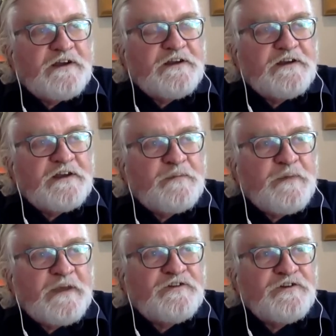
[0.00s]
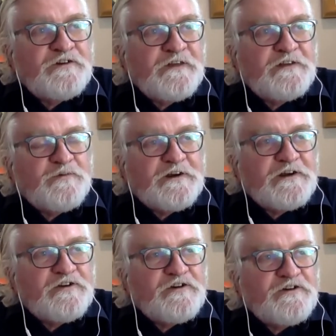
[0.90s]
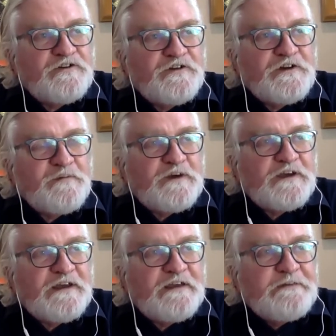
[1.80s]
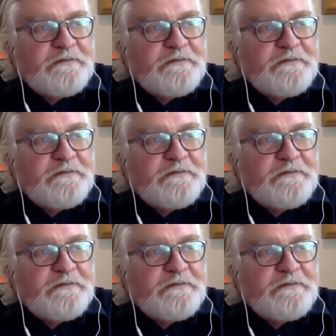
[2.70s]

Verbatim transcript: Can I get back to you on that one? I can't do it in my head.